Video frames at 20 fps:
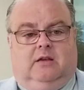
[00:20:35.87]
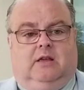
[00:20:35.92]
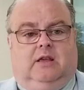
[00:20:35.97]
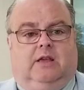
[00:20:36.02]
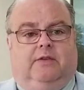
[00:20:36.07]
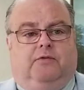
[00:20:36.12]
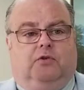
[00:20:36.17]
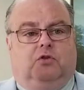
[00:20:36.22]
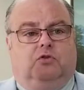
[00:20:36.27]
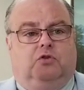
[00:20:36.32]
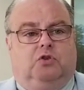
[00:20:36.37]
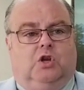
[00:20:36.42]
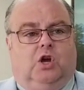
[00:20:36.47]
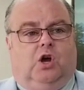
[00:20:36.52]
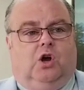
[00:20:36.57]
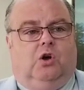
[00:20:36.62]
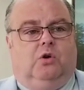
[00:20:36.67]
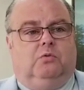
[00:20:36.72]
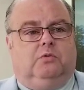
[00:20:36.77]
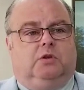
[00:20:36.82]
if you
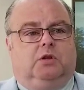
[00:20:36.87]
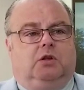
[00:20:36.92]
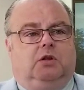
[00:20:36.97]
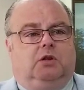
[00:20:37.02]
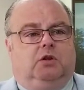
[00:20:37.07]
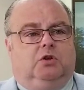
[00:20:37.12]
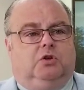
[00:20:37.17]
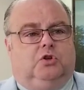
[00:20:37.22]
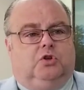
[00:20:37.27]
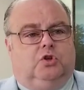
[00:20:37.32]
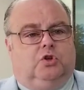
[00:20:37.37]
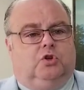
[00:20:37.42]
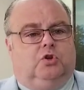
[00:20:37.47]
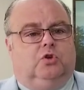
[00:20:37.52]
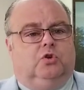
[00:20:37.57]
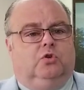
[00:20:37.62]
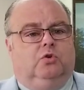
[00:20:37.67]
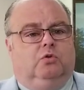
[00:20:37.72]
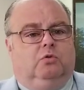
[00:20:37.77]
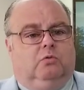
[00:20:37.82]
don't
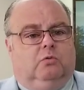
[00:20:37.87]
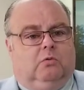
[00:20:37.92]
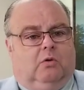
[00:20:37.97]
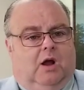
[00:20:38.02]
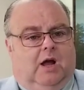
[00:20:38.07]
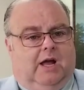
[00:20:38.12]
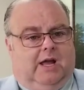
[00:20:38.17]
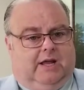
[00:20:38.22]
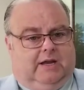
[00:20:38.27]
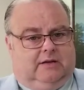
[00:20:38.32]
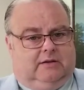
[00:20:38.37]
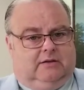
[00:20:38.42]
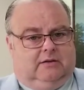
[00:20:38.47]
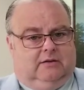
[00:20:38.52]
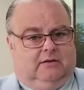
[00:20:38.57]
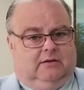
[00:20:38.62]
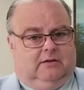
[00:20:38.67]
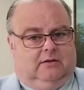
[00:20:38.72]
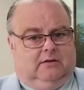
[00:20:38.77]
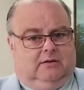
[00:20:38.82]
do right,
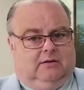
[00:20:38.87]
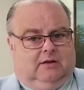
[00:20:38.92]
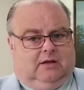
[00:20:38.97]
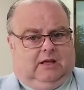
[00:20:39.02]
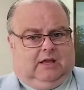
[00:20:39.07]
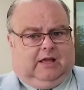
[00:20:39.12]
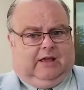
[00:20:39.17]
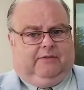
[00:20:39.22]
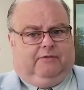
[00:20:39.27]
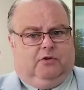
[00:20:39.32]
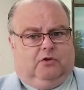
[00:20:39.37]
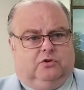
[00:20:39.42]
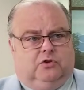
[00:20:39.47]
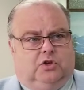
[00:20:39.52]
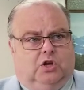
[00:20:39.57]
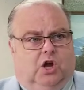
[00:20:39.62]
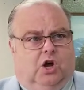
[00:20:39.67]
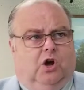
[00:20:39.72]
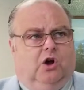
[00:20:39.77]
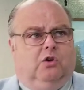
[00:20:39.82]
if you
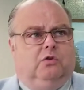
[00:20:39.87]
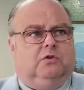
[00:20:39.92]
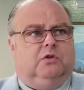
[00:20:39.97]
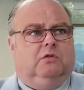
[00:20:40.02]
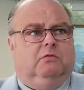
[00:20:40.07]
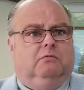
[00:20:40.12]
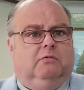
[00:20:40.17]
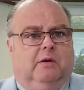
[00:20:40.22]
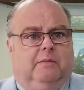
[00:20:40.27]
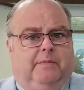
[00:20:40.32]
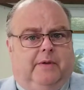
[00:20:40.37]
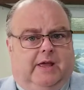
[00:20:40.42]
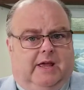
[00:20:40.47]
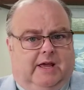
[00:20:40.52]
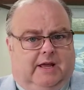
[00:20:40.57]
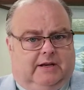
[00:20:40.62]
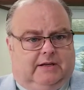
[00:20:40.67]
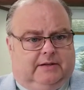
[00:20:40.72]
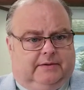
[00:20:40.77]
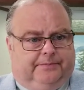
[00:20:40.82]
don't
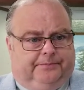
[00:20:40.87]
repent,